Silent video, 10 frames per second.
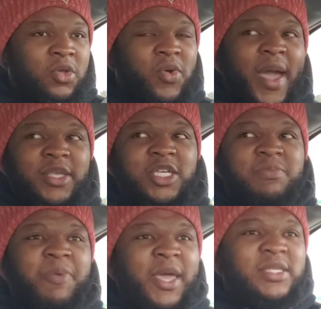You can't
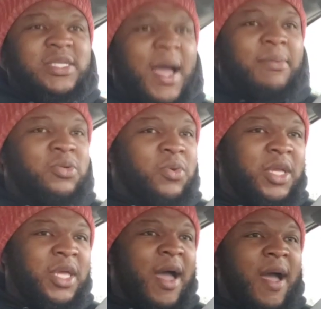just beat top
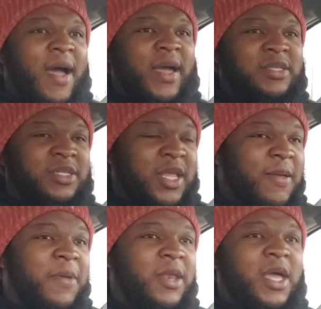20 guys and
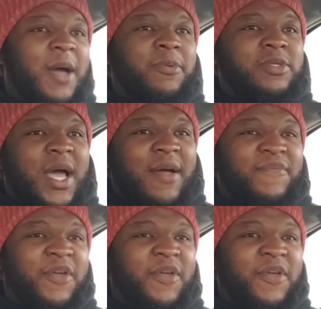then beat a couple top